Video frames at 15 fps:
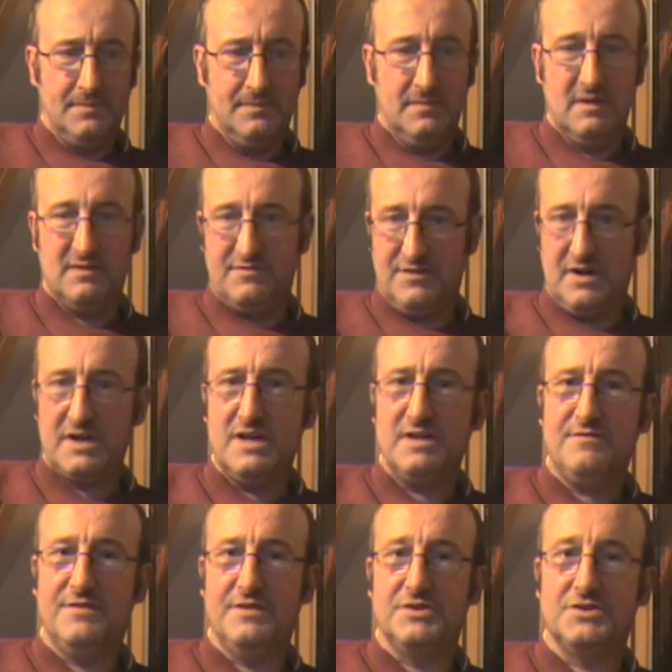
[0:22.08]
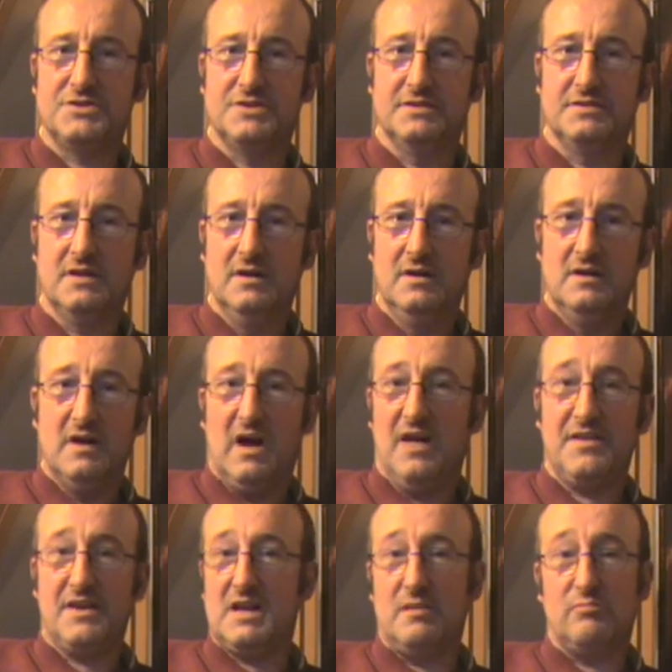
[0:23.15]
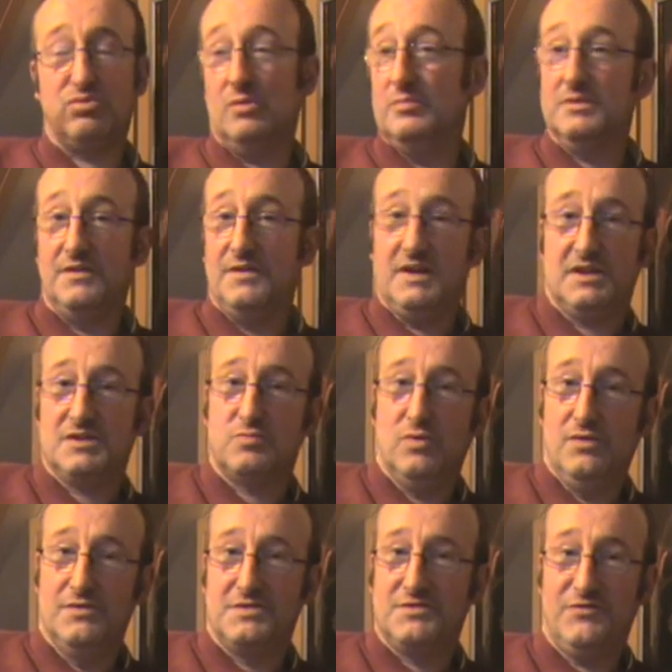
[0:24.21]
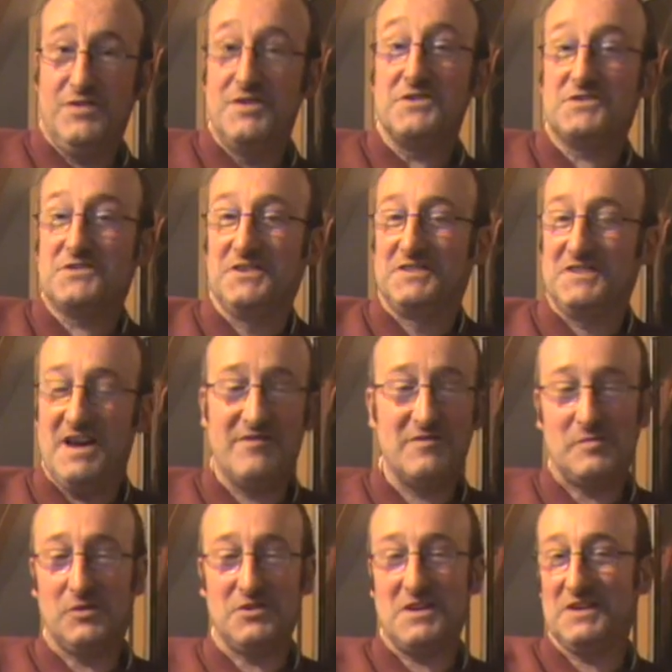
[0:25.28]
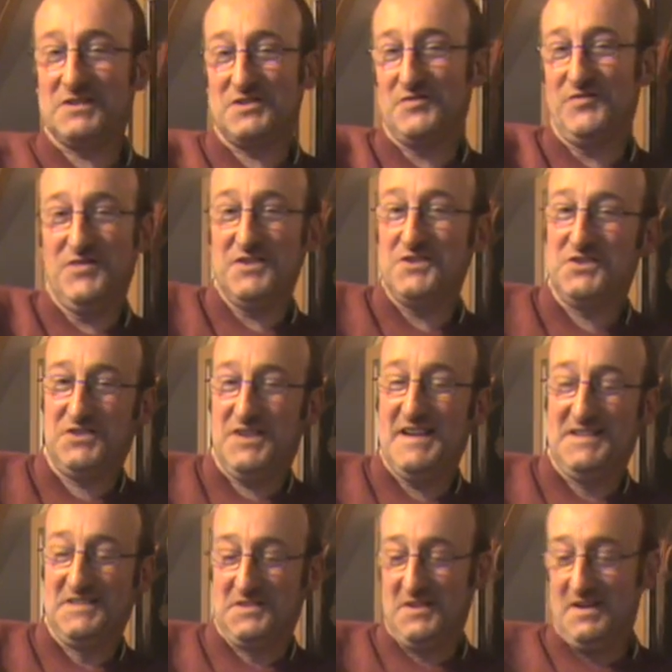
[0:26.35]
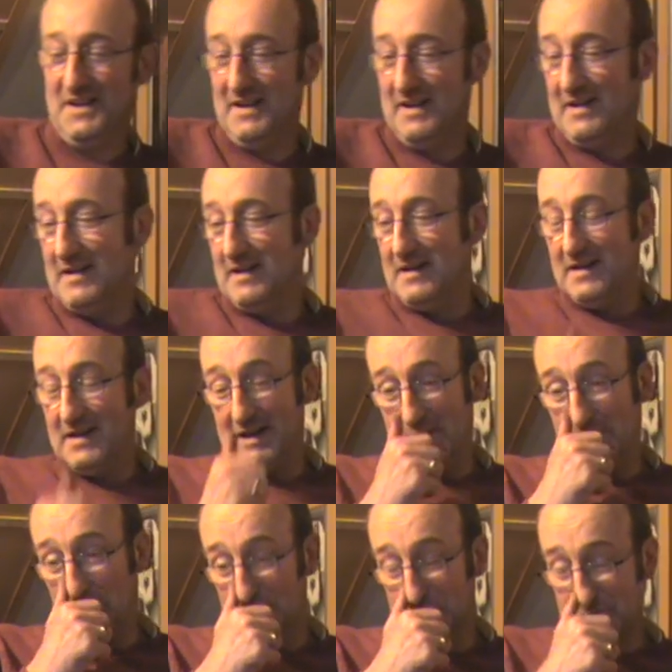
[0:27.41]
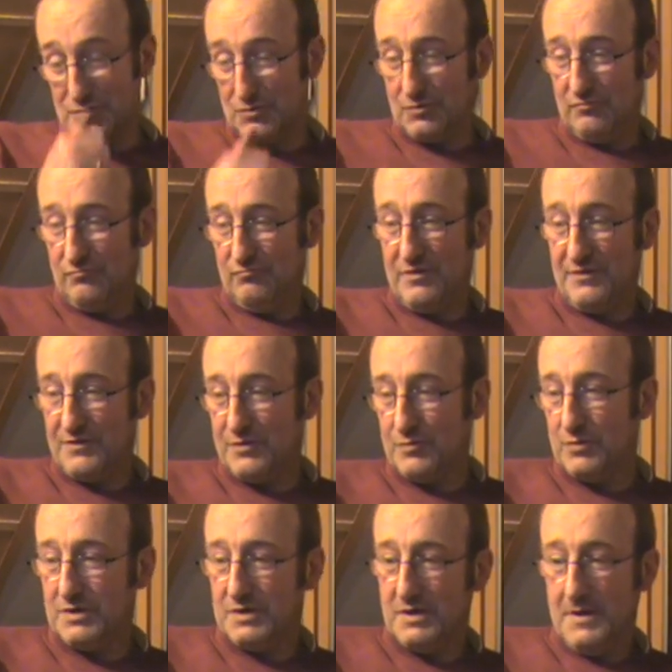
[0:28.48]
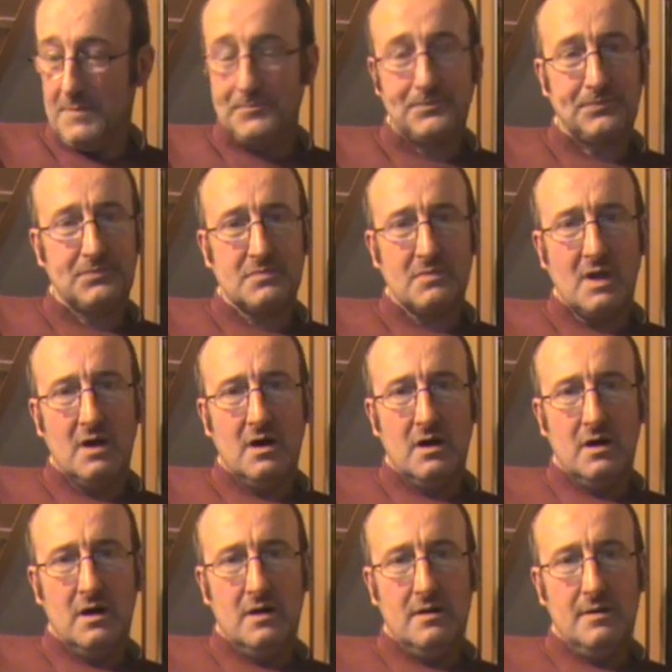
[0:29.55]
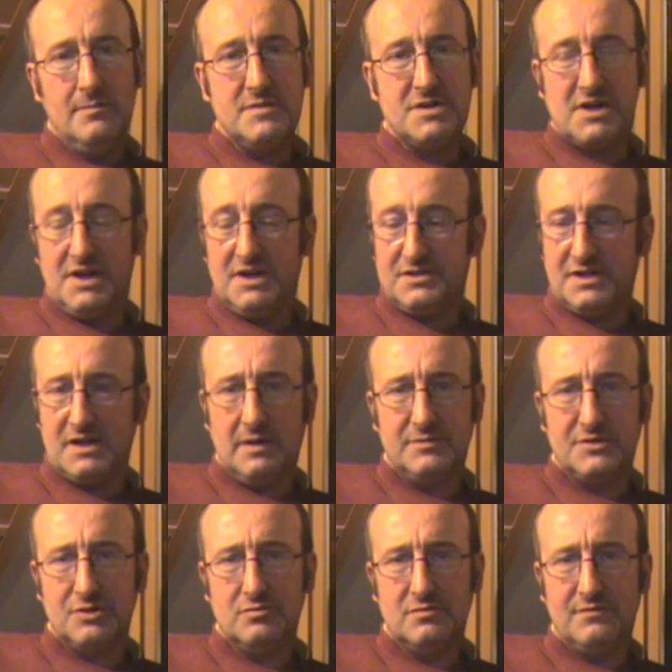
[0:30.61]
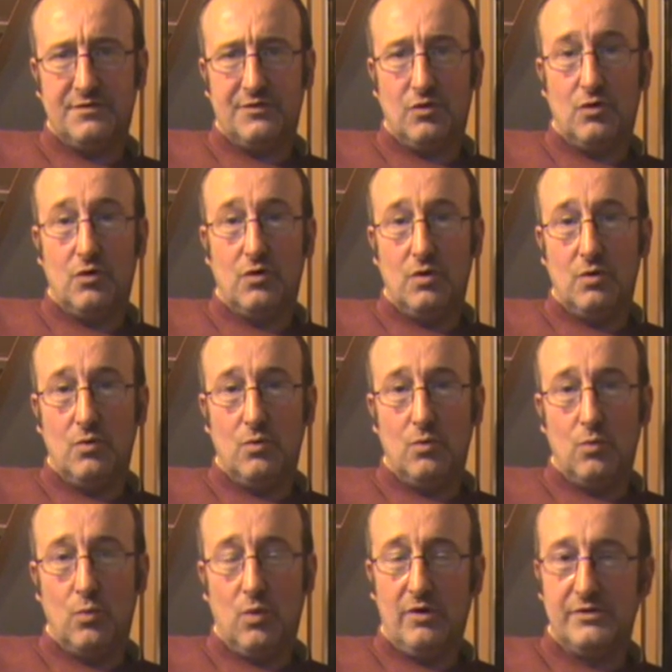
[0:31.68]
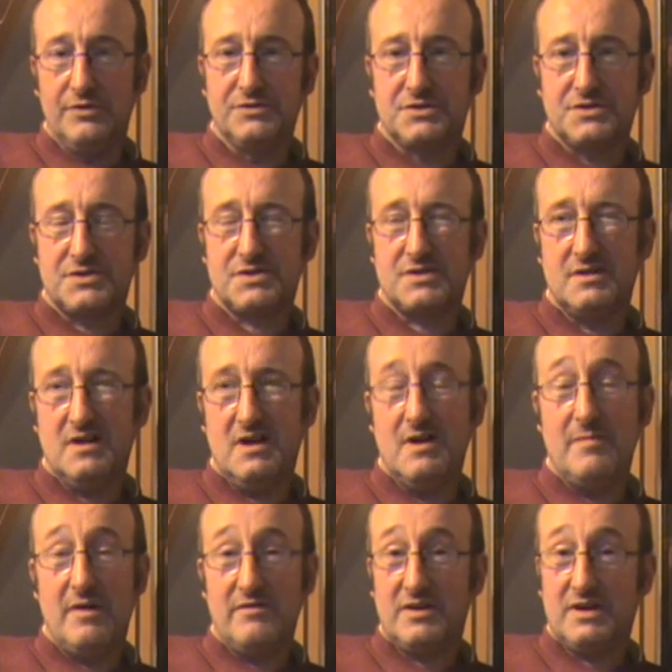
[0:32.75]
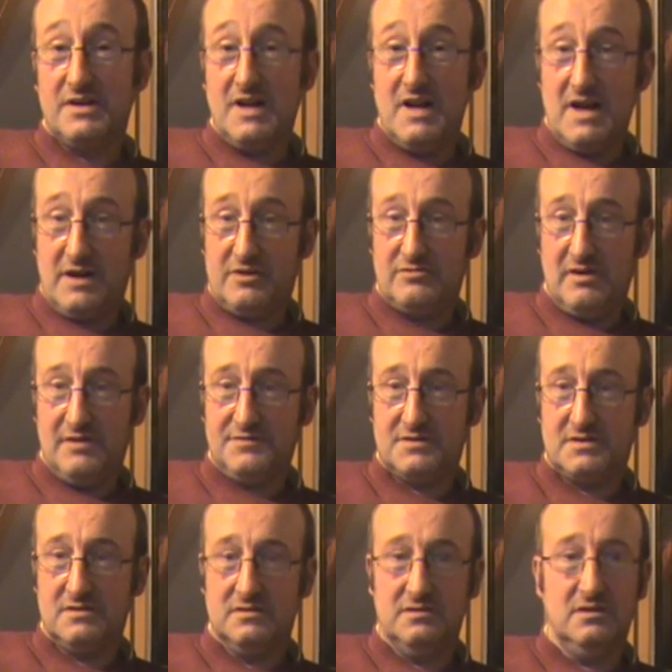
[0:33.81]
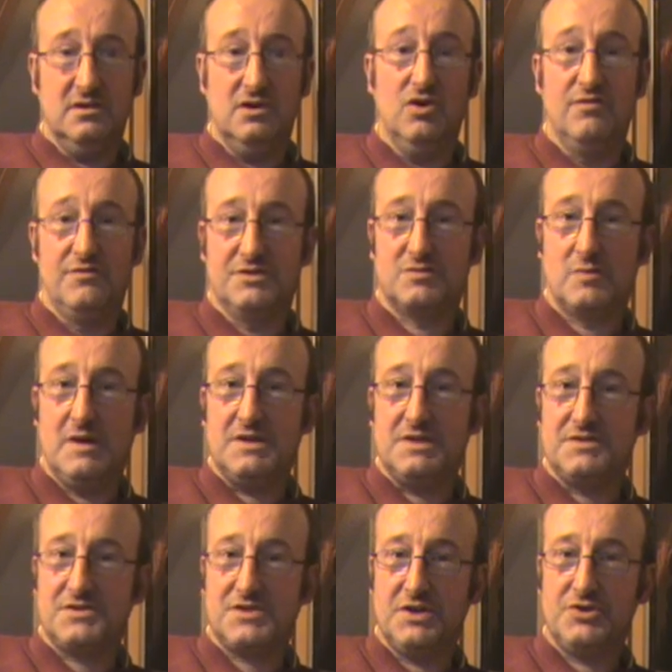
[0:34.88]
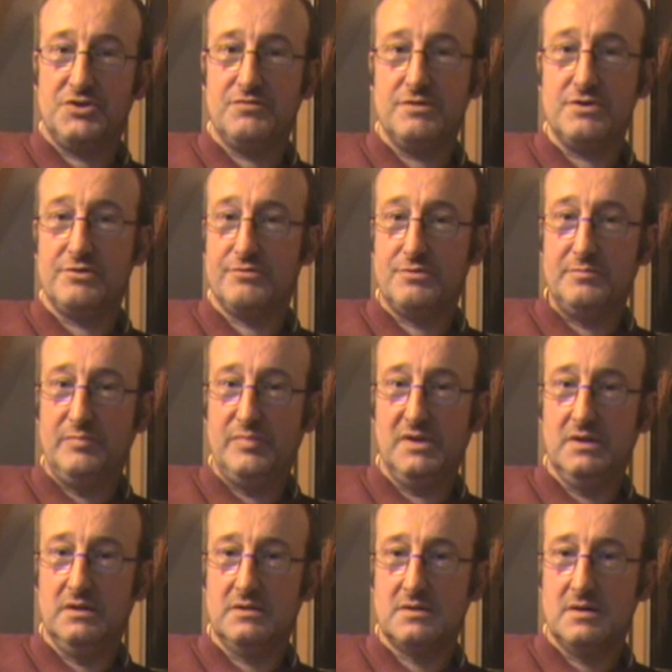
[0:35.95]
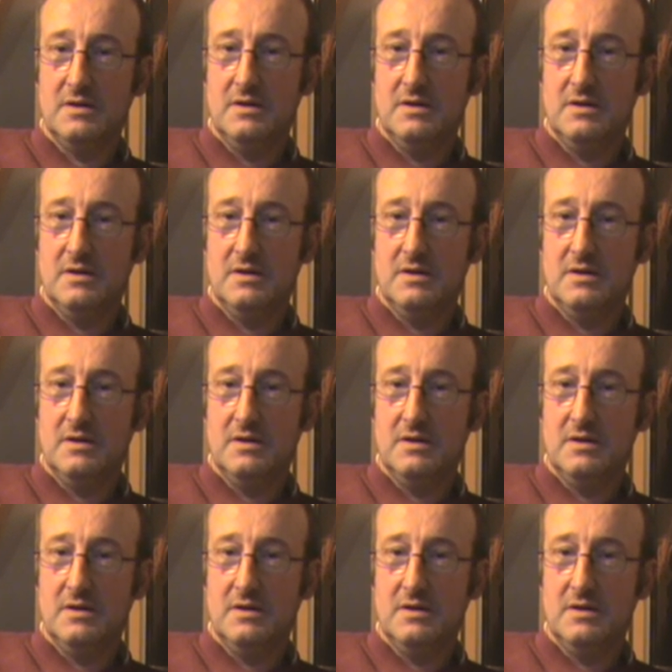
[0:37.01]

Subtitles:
I finally finished it. I think I'm probably the last one that's finished it. Everybody else has finished theirs. And I'm also reviewing me kit that I'm doing for Warren's American Aircraft of the 20th Century group build,